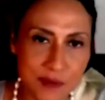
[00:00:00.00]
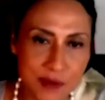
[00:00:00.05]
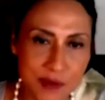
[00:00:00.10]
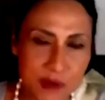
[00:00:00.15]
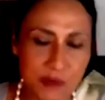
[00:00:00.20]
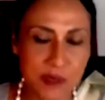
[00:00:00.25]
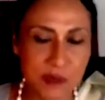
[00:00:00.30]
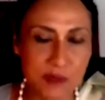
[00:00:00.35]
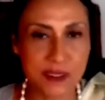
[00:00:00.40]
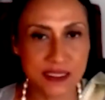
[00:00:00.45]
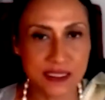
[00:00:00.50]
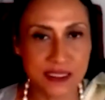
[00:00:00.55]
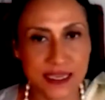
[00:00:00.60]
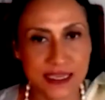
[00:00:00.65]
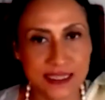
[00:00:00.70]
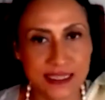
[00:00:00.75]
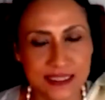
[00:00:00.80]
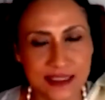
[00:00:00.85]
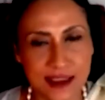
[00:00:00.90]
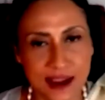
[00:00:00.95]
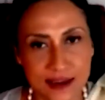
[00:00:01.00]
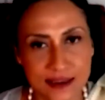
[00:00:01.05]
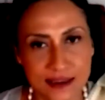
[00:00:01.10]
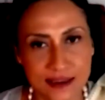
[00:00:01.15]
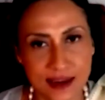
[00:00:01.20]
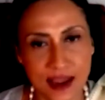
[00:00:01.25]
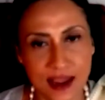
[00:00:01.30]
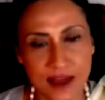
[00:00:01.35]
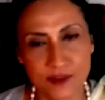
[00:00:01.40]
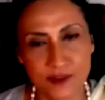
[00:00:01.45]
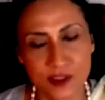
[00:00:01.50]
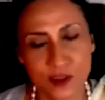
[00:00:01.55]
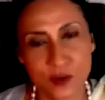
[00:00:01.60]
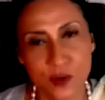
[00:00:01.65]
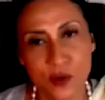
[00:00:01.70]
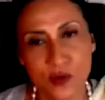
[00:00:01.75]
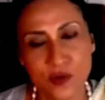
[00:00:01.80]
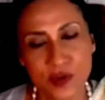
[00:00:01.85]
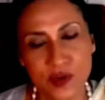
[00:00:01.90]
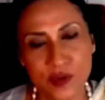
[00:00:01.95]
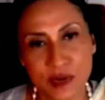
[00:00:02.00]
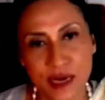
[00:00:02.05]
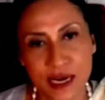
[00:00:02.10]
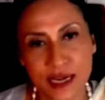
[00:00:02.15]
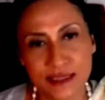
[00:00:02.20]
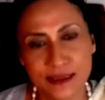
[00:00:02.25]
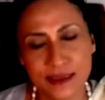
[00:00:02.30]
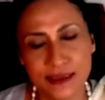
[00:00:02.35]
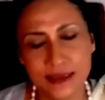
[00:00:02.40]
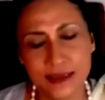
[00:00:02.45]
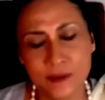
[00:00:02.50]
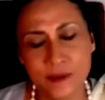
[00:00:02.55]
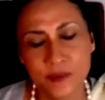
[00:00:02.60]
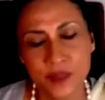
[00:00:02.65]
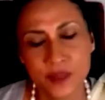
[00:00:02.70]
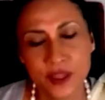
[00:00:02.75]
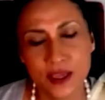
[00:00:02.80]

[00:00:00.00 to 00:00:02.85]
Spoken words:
I mean, people say it started after COVID, but I think